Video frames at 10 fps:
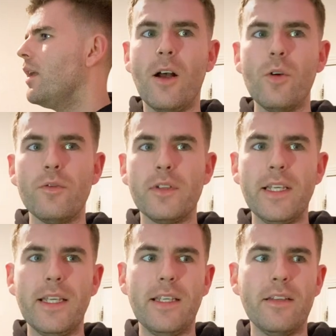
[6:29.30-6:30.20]

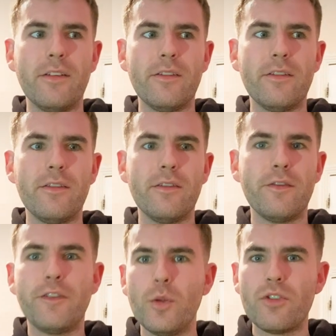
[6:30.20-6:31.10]
Hopefully,
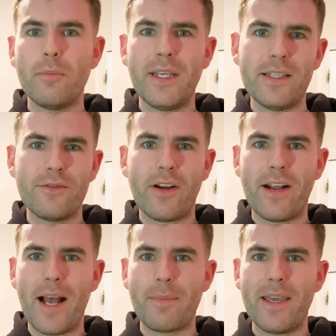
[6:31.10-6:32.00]
future me is
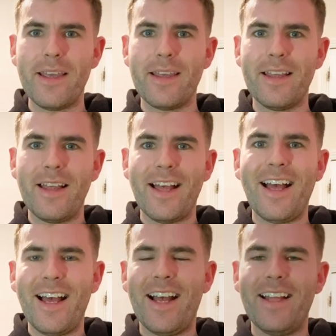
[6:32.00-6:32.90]
very happy,
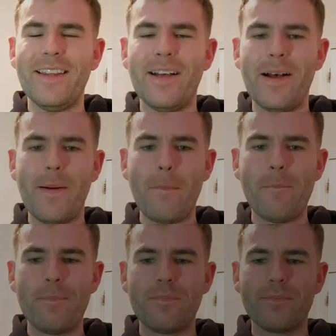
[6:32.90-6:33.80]
and
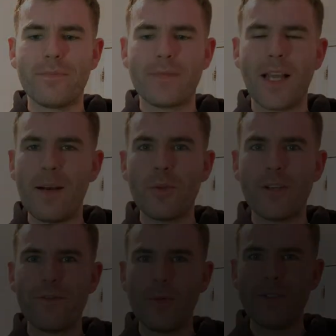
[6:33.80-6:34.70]
um, I'm
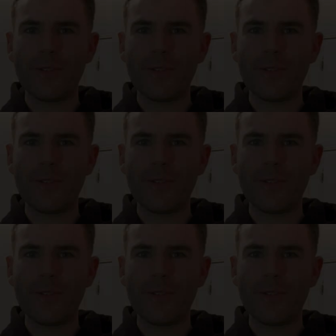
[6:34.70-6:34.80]
looking forward